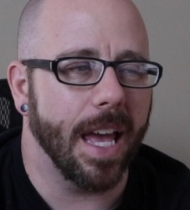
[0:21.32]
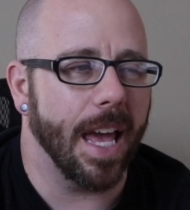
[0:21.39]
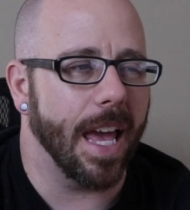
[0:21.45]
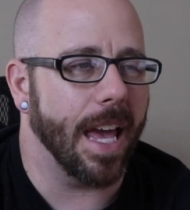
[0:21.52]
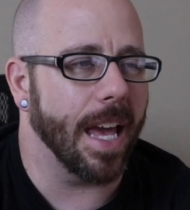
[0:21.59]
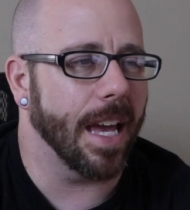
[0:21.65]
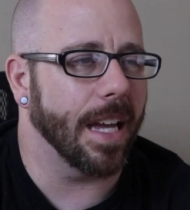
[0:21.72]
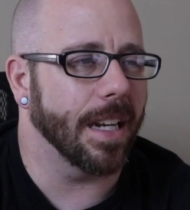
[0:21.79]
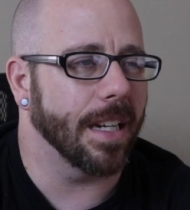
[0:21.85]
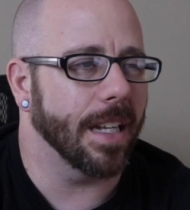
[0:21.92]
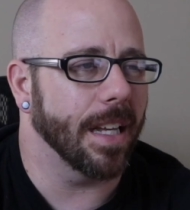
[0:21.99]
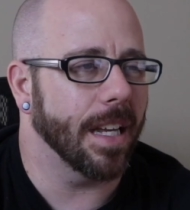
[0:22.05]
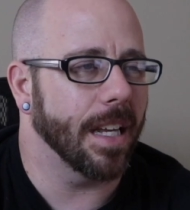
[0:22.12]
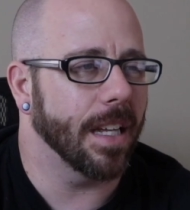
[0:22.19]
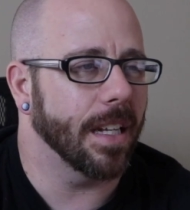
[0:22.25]
And
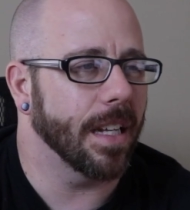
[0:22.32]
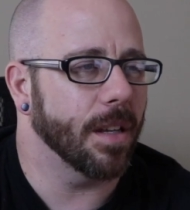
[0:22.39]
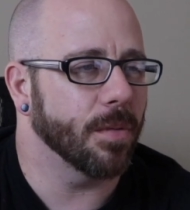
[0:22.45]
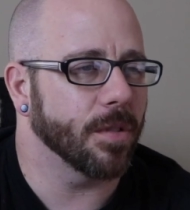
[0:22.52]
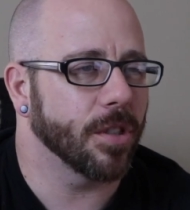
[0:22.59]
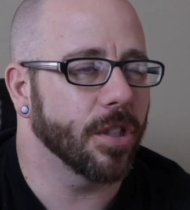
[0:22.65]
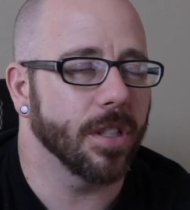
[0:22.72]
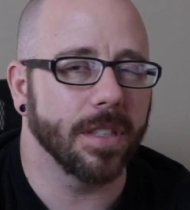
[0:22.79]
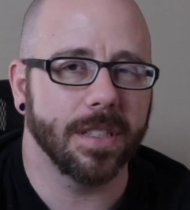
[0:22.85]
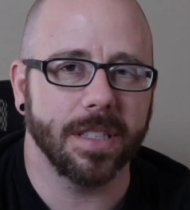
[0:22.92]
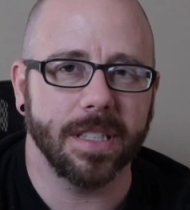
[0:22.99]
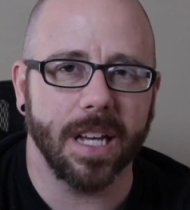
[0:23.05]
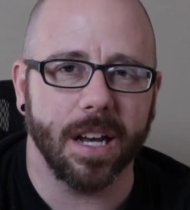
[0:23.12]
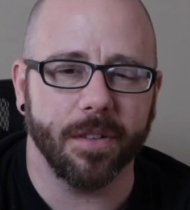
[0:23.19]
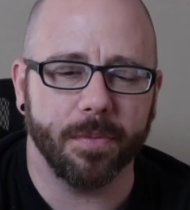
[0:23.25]
it was good
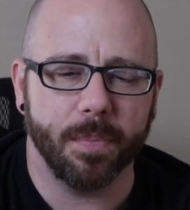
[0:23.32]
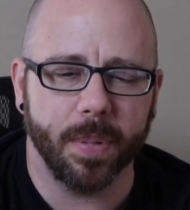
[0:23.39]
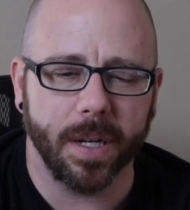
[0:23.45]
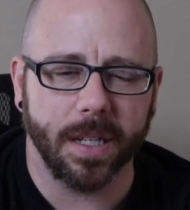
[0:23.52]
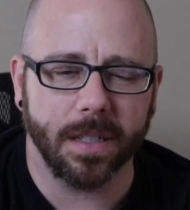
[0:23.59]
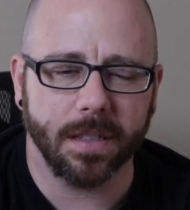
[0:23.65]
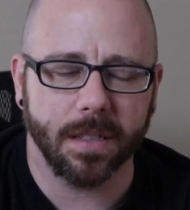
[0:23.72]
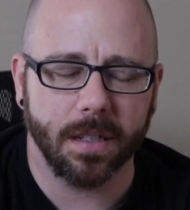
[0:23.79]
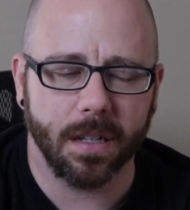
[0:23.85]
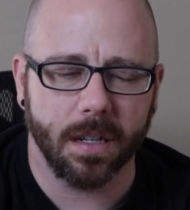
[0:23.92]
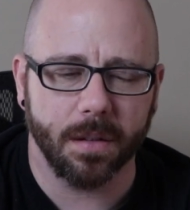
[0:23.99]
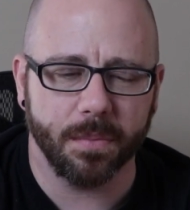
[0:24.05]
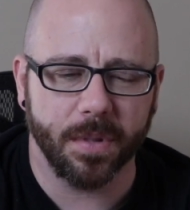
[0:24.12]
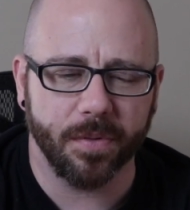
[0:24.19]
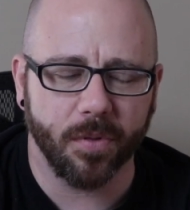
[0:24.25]
stuff. But
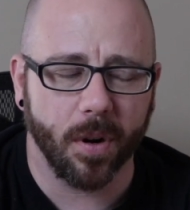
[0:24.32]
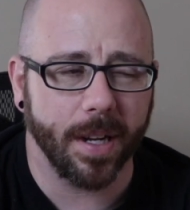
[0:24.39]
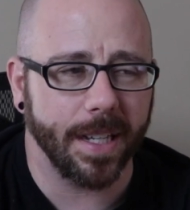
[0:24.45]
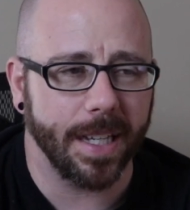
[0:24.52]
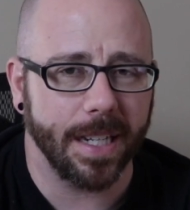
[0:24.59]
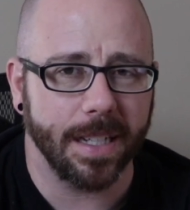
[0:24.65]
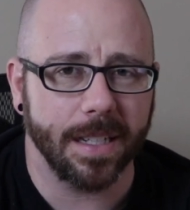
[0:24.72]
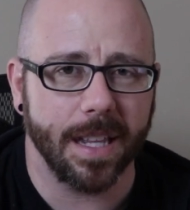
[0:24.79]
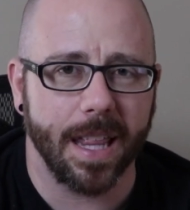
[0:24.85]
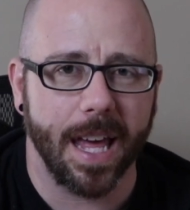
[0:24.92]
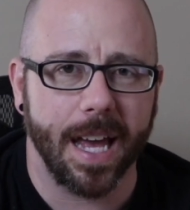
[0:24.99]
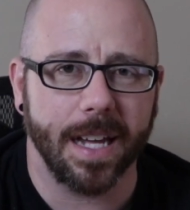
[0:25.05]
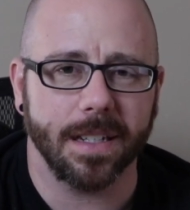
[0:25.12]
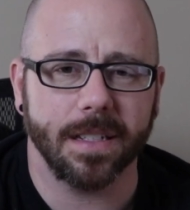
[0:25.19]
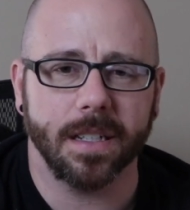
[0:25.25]
before I get into
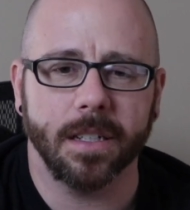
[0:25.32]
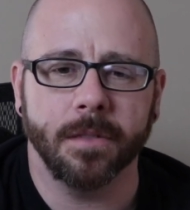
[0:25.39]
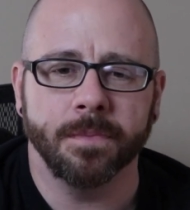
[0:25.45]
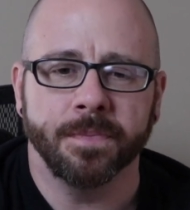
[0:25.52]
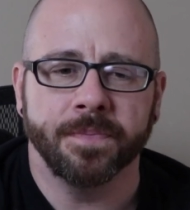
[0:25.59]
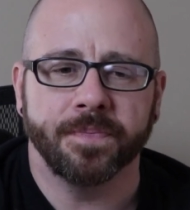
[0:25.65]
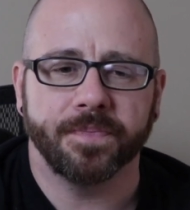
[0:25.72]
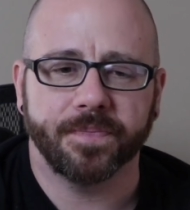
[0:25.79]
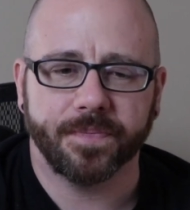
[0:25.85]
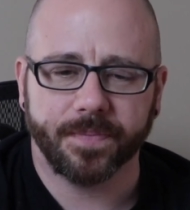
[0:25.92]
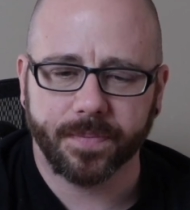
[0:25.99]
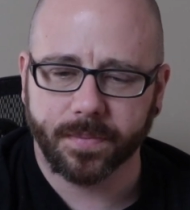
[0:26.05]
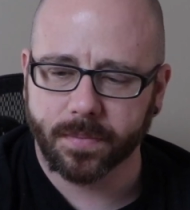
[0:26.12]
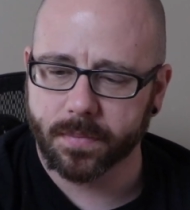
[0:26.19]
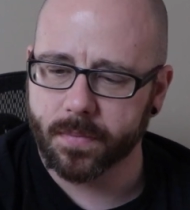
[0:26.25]
that,
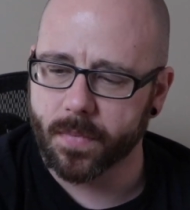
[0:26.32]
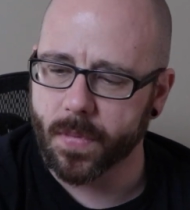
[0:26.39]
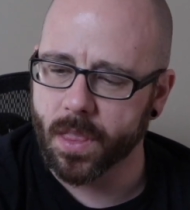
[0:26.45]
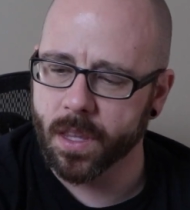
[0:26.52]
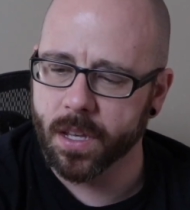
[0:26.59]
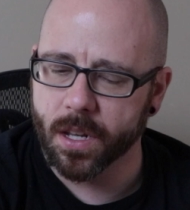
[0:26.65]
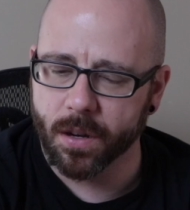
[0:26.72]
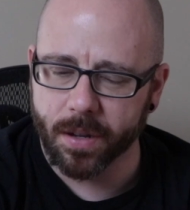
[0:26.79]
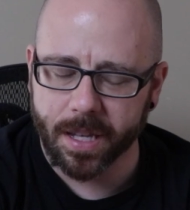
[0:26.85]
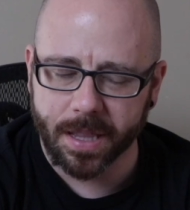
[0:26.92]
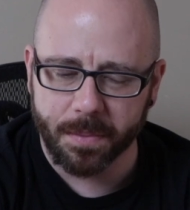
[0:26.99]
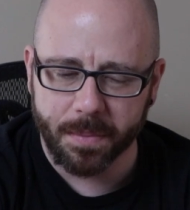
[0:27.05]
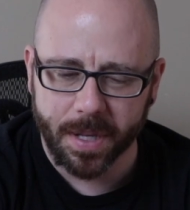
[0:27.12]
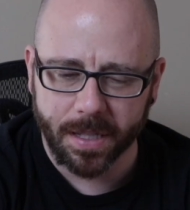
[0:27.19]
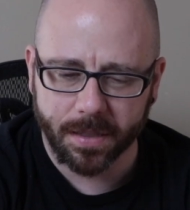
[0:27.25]
you know, in
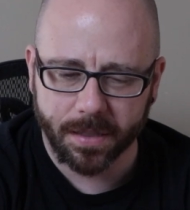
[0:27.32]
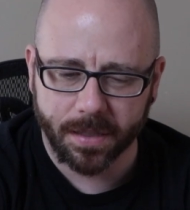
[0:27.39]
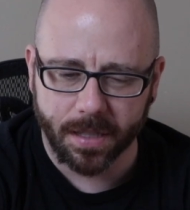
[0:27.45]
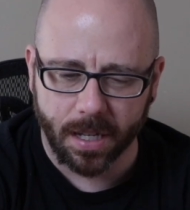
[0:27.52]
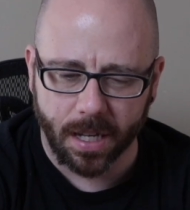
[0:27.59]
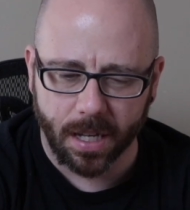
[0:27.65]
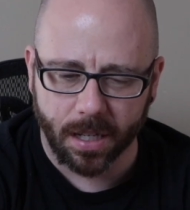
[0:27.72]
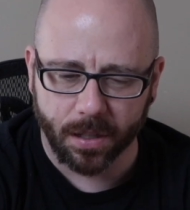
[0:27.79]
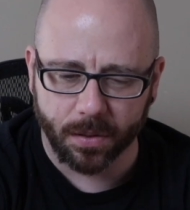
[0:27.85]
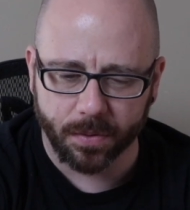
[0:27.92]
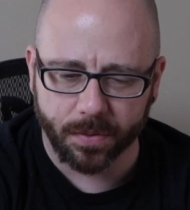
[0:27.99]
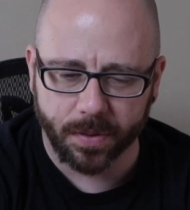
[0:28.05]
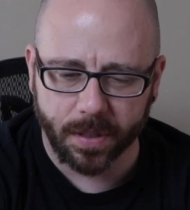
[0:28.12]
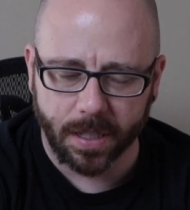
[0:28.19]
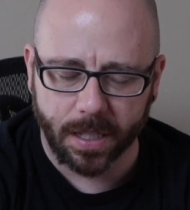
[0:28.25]
the midst
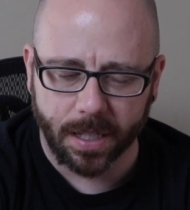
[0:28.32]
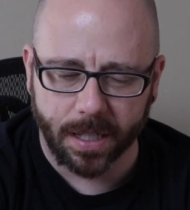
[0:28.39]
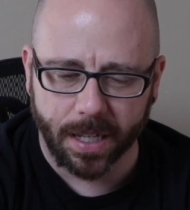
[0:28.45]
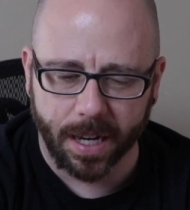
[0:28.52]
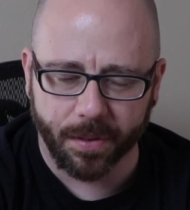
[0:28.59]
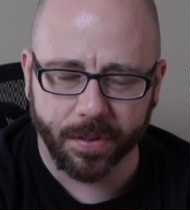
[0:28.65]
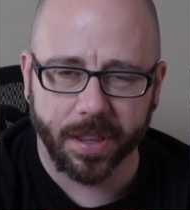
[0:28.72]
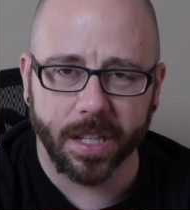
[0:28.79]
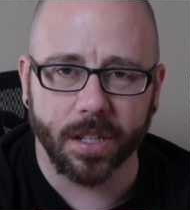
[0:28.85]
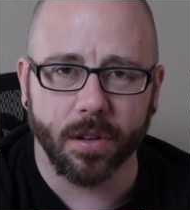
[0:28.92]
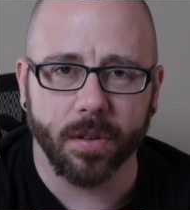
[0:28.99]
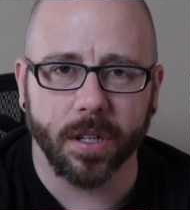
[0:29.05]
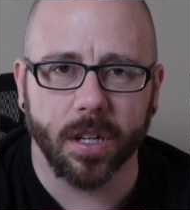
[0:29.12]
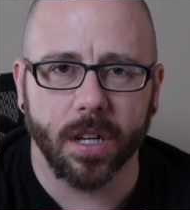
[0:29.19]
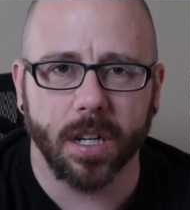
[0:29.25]
of everything
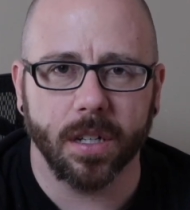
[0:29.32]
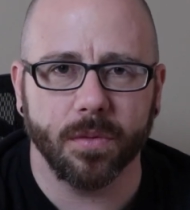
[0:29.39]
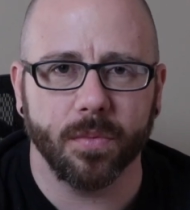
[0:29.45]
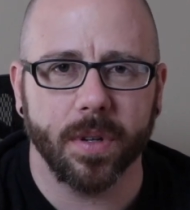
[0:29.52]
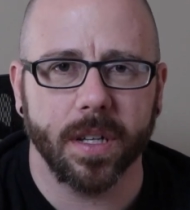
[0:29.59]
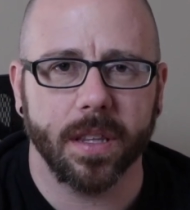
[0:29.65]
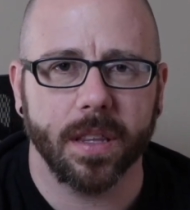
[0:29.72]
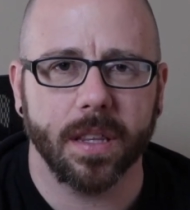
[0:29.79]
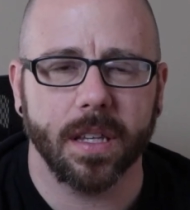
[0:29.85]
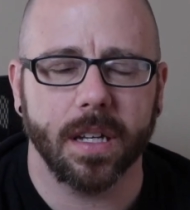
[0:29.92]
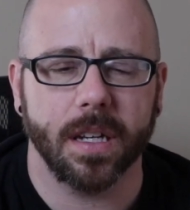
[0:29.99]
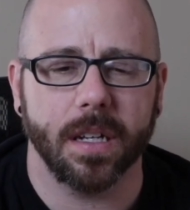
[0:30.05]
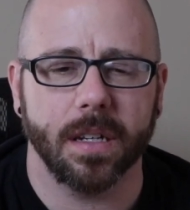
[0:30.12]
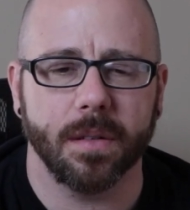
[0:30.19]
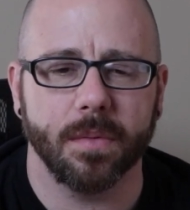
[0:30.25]
going on with
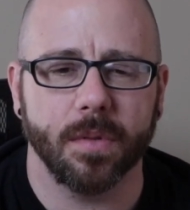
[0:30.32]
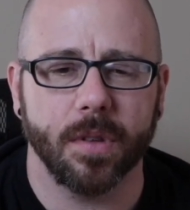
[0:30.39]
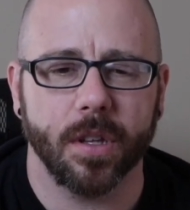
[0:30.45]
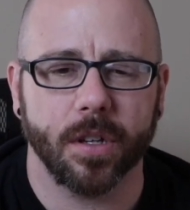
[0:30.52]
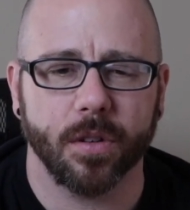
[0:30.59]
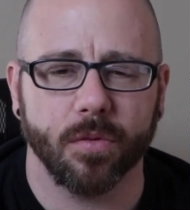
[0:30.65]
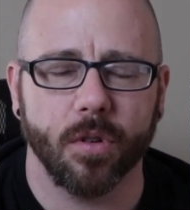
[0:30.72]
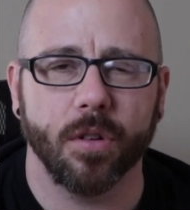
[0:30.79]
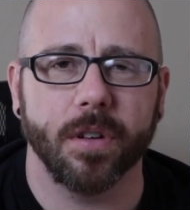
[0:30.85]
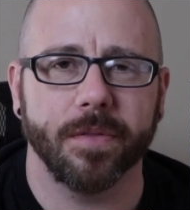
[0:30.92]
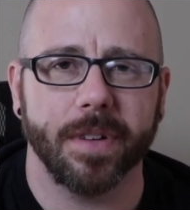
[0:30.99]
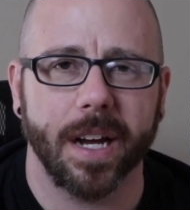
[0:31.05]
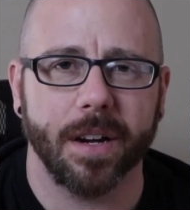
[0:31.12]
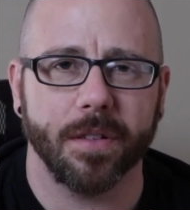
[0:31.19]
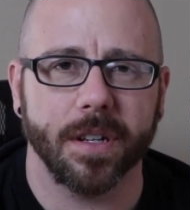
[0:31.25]
the
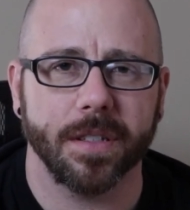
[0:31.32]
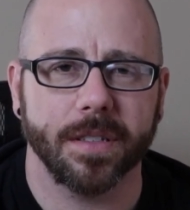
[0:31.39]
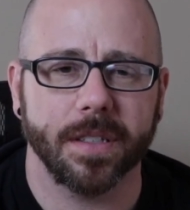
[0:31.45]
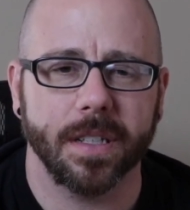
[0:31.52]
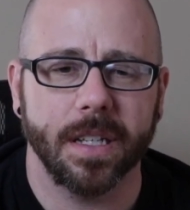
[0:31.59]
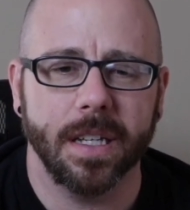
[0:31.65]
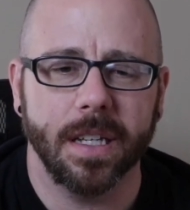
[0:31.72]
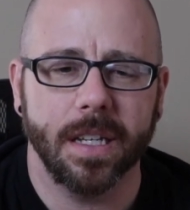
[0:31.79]
coronavirus